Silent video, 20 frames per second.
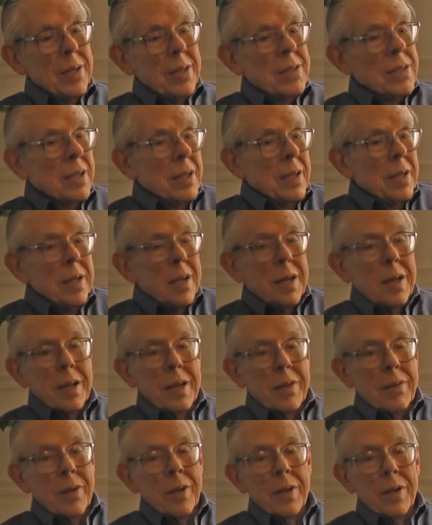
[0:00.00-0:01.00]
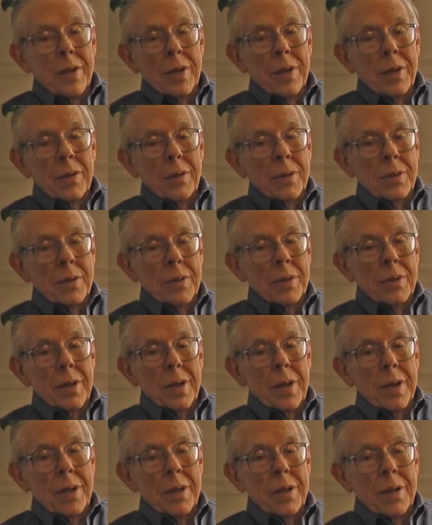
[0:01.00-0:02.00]
just cleaned out everything and
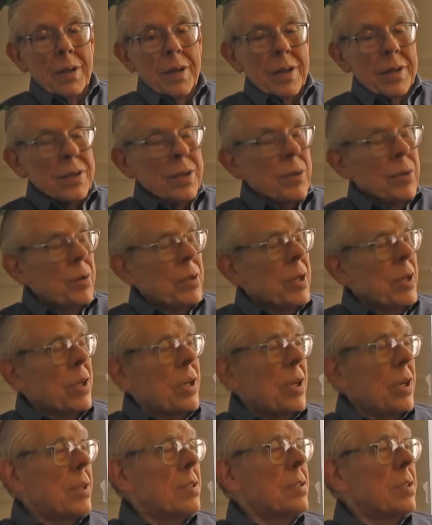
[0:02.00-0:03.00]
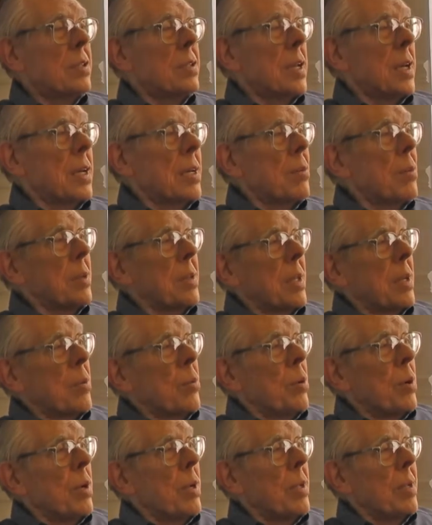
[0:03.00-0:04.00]
told the kids to take what they
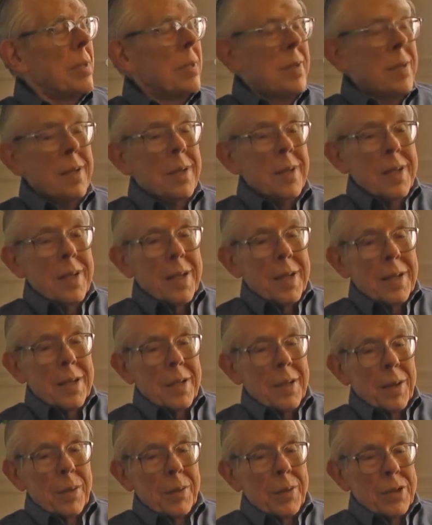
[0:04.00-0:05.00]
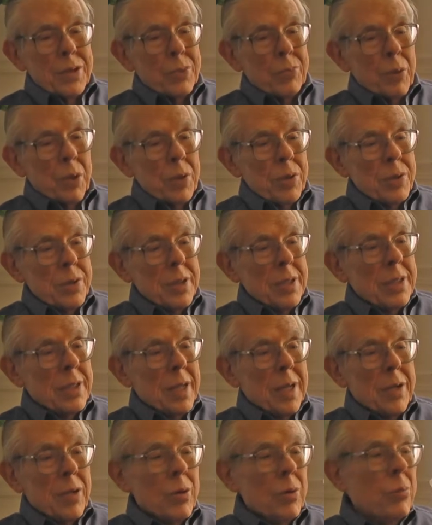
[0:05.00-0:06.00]
wanted and dispersed it. And
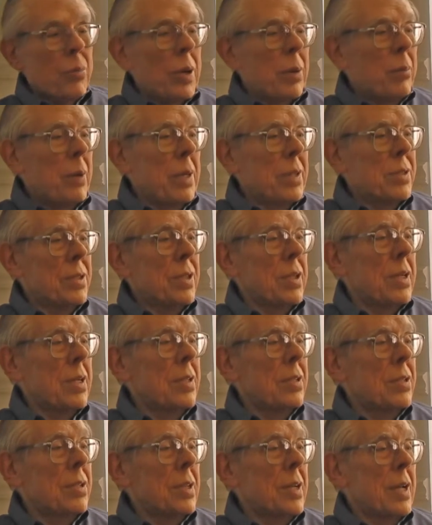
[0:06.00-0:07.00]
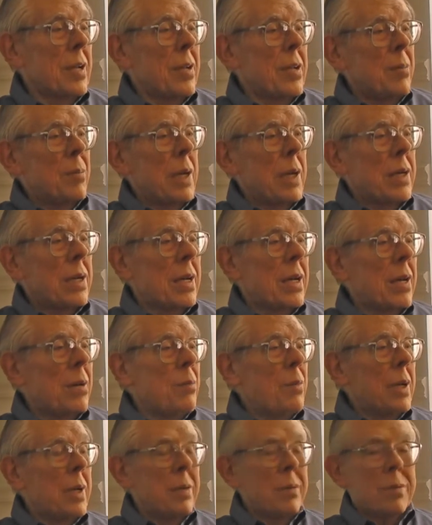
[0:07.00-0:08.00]
I know my son got all my
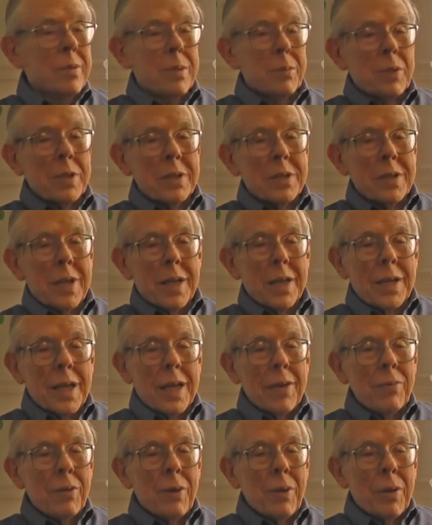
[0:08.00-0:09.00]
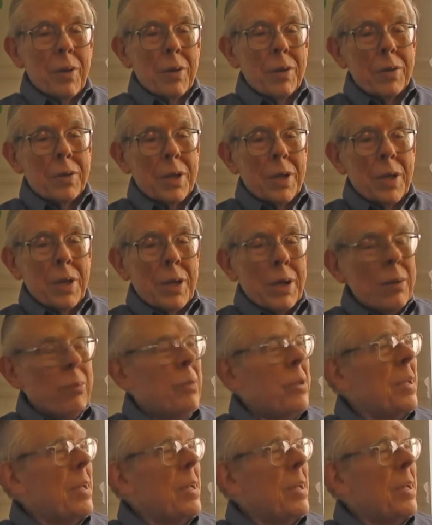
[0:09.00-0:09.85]
combat ribbons. I gave all those to him.